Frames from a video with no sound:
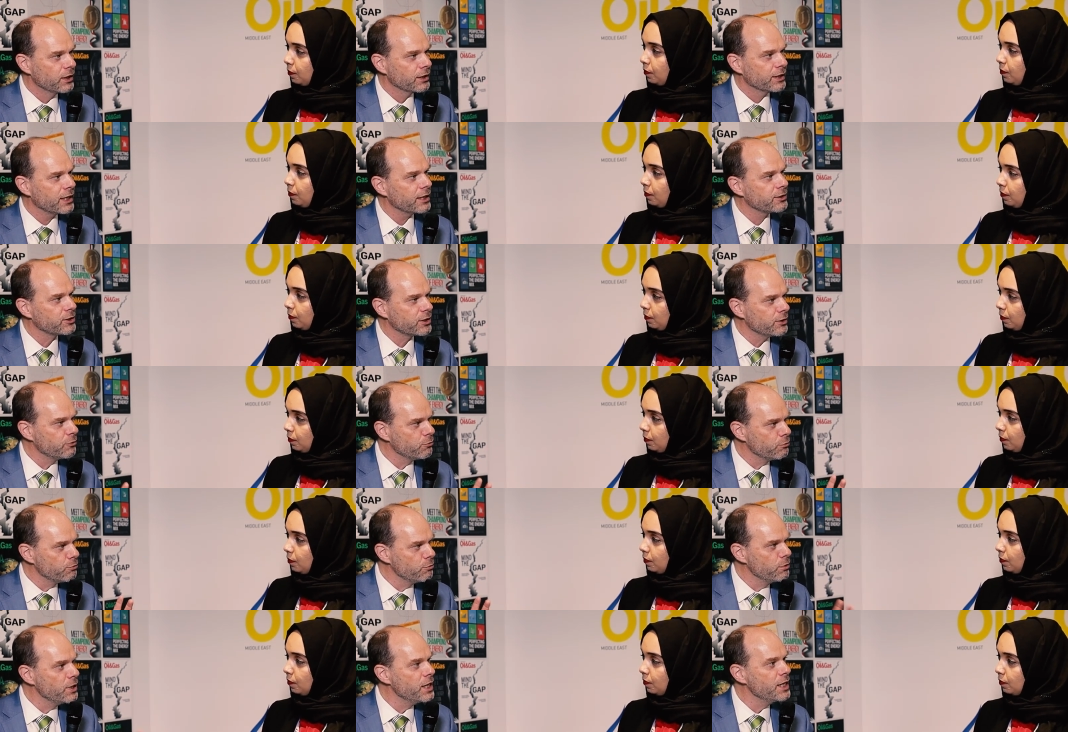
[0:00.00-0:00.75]
Speaker 1: That's a
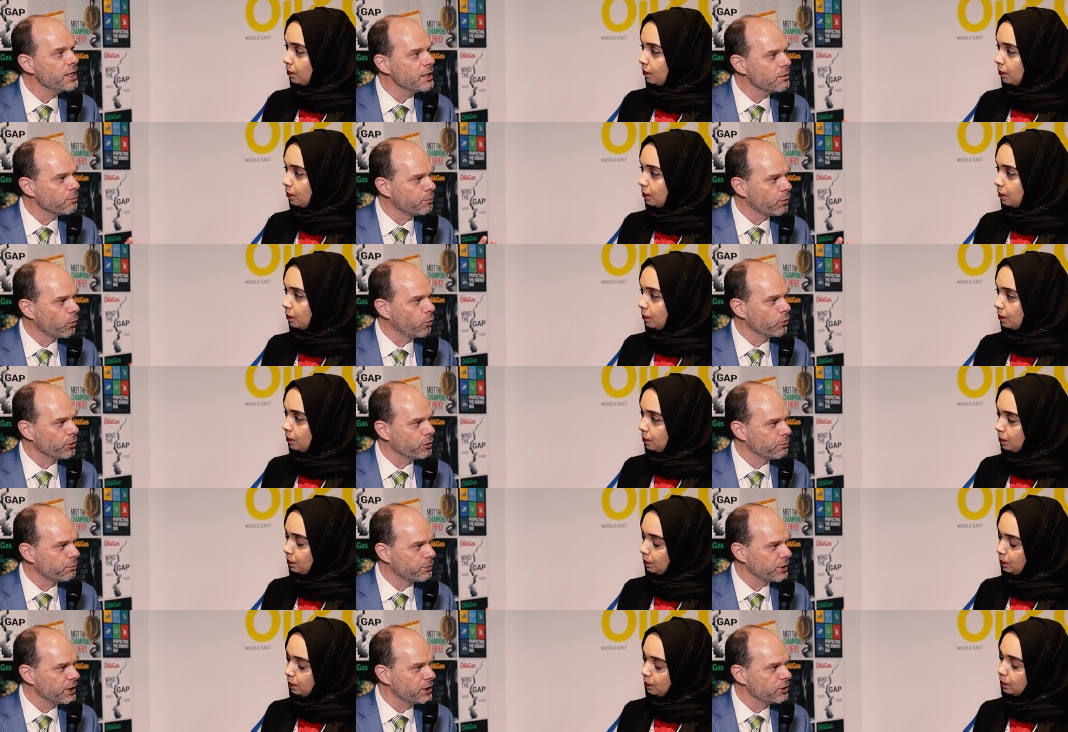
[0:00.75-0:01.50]
really
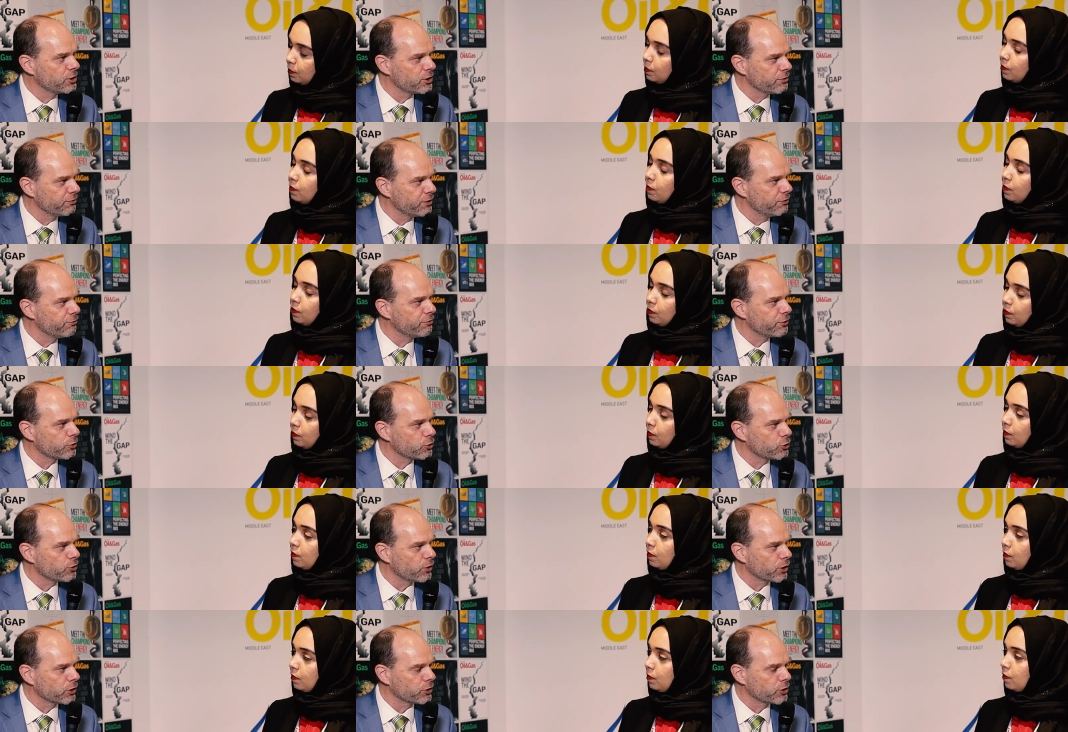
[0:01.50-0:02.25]
important piece of
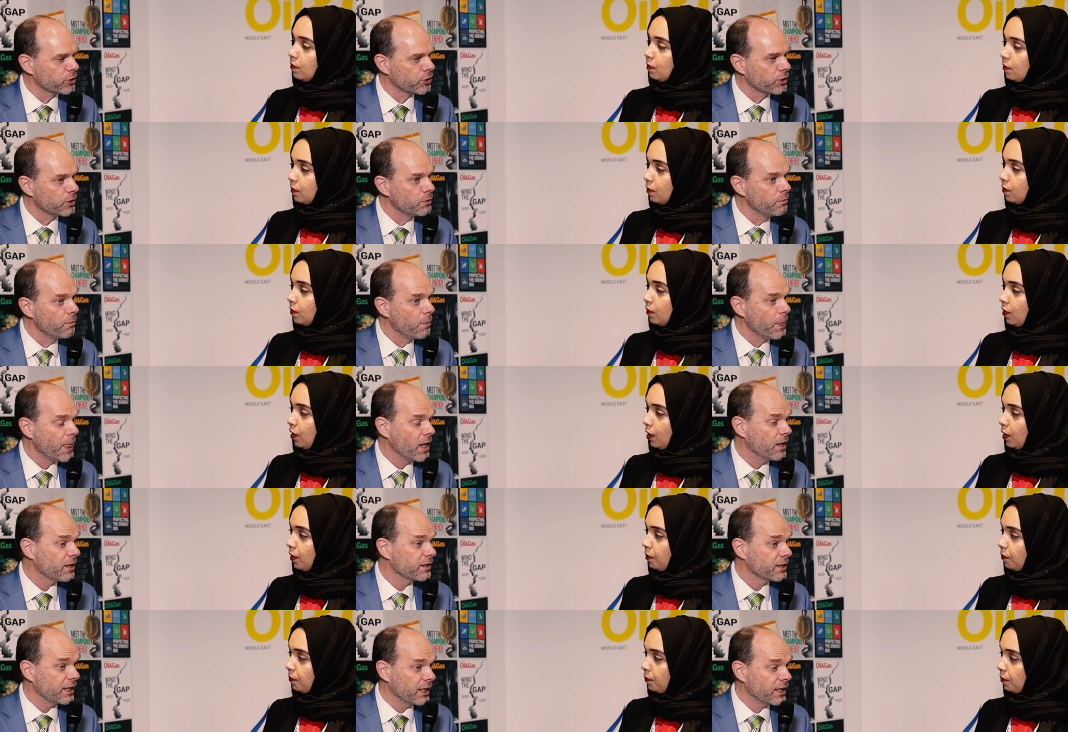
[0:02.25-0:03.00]
infrastructure
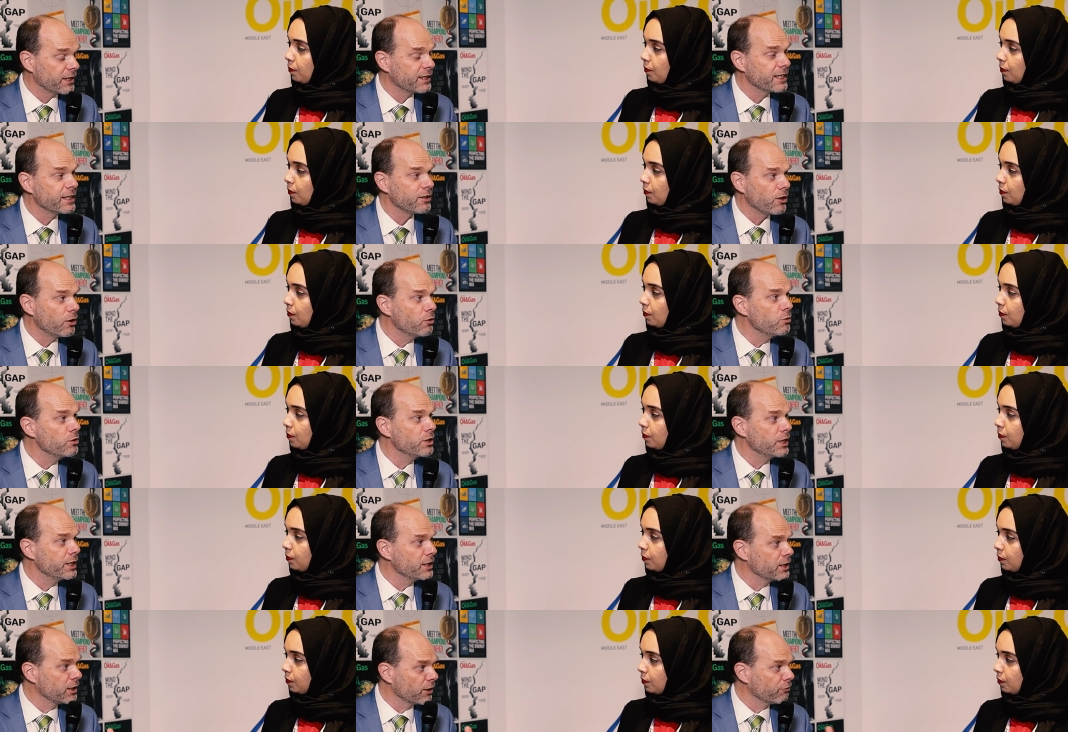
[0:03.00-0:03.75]
that I think
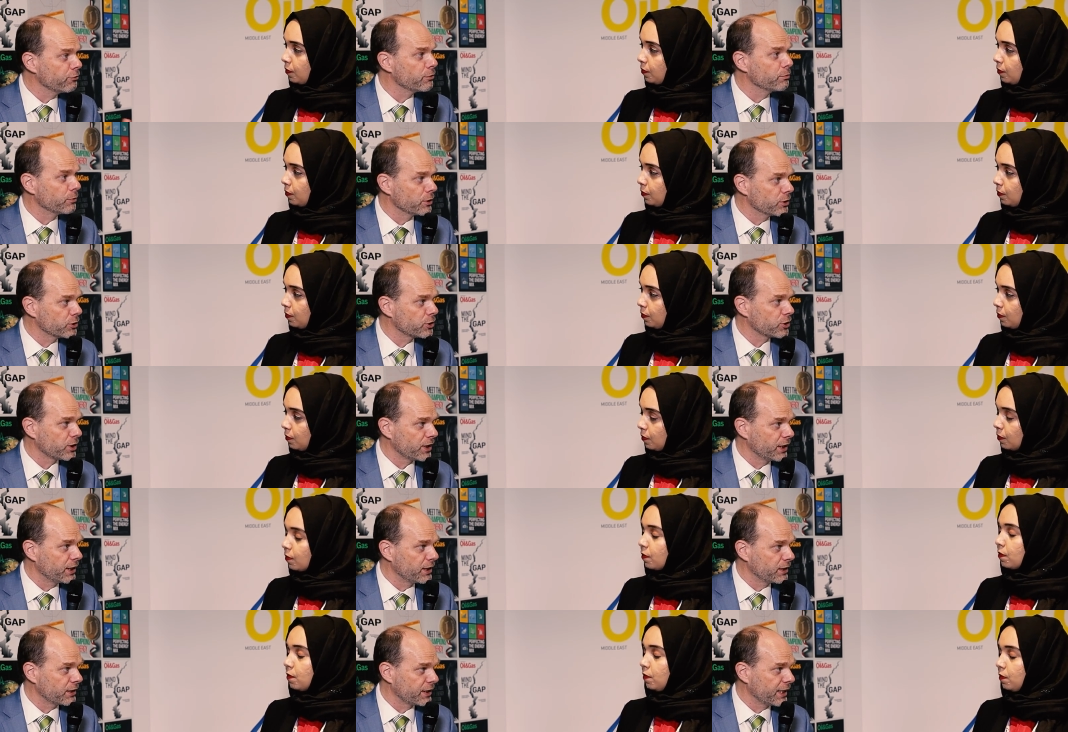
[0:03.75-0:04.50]
only governments
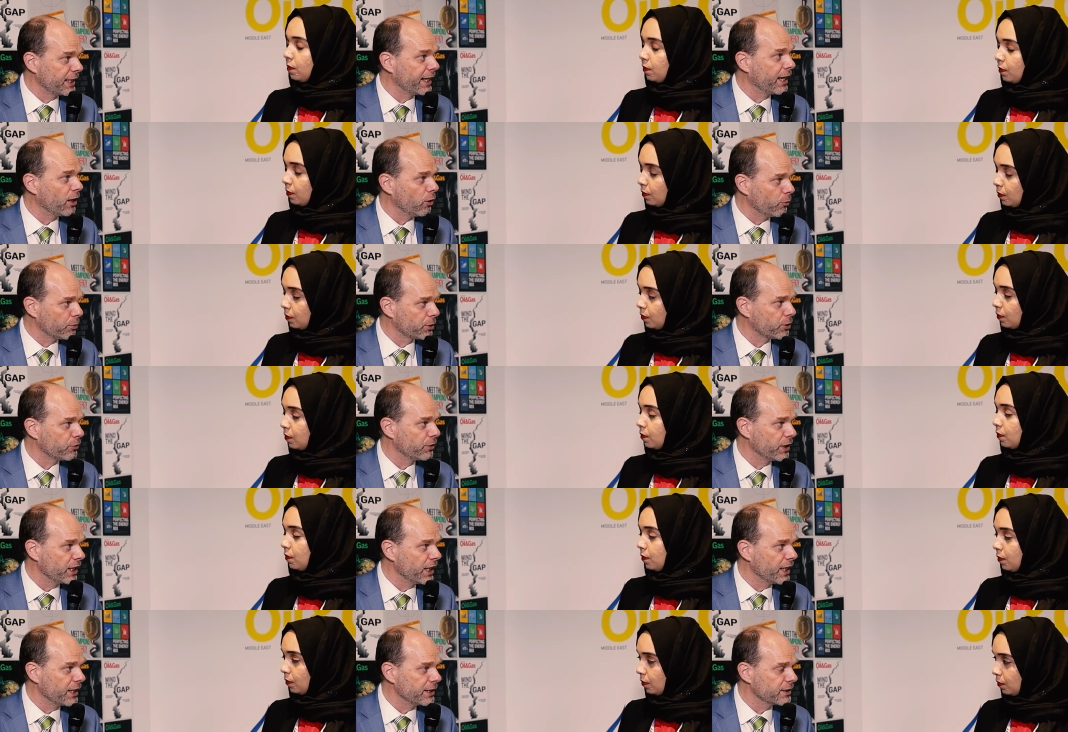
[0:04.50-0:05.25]
can, can help
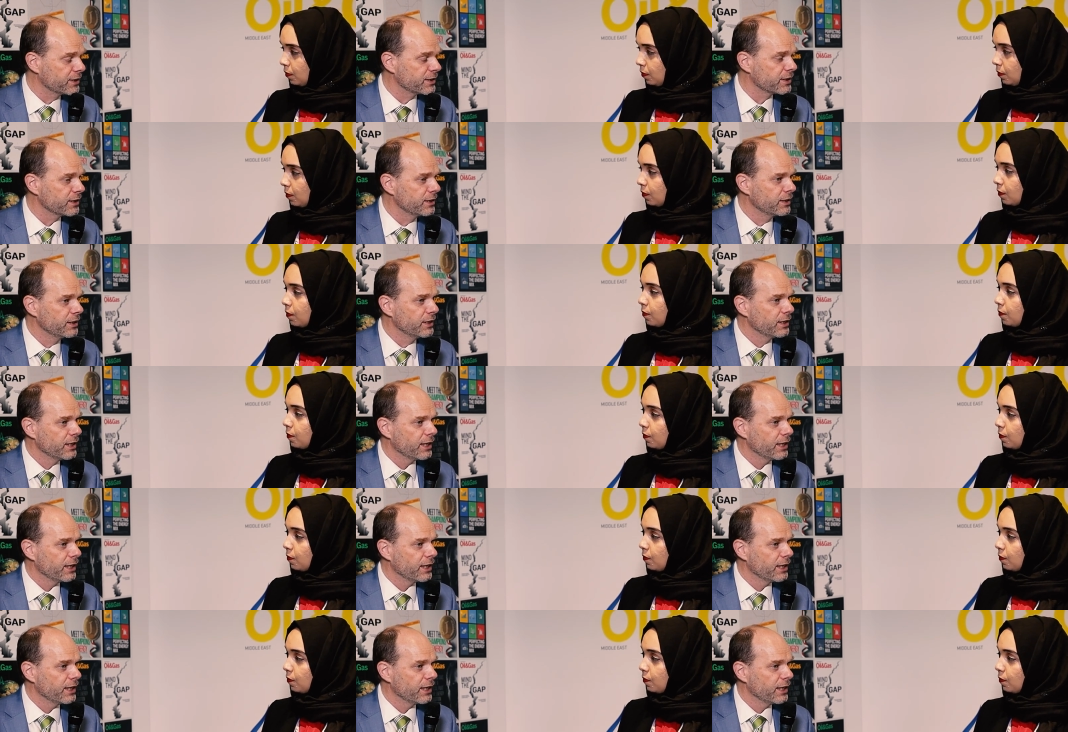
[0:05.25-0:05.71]
create.